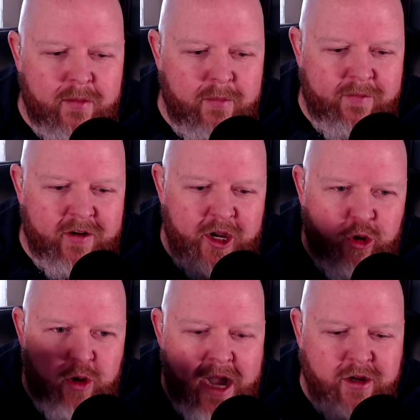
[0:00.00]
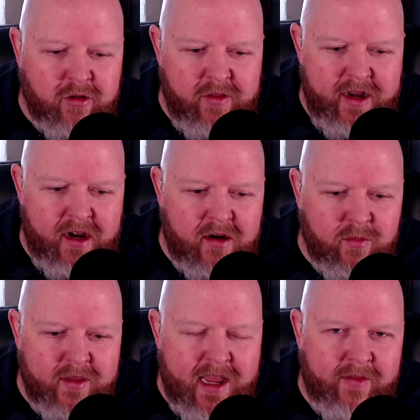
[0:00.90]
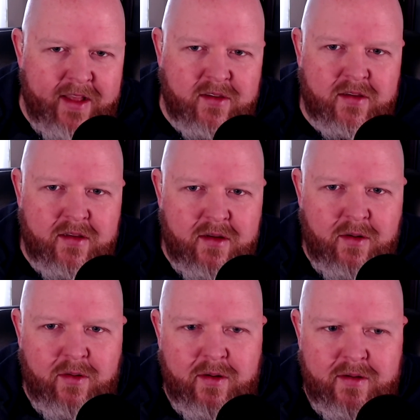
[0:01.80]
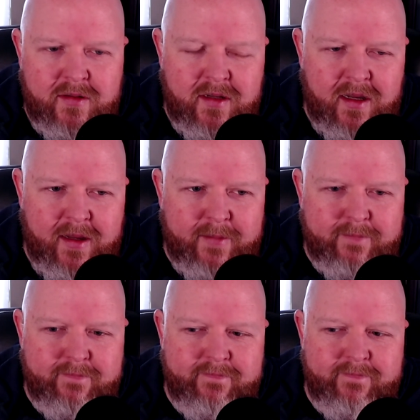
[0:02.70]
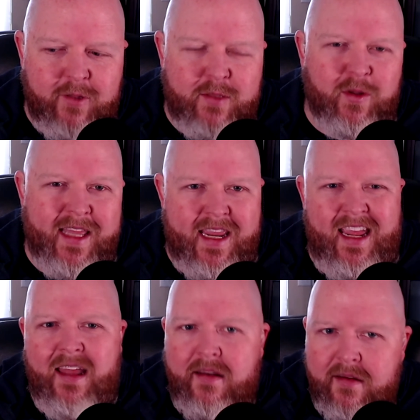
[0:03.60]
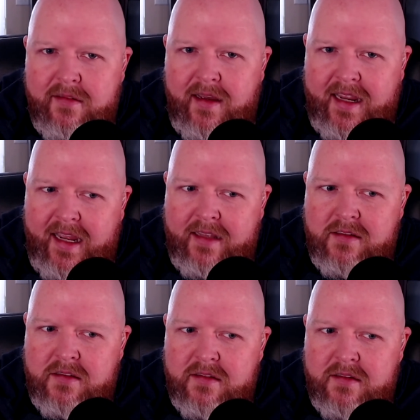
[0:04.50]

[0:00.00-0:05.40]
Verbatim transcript: be very granular there with how that's um, what, what they get. I guess.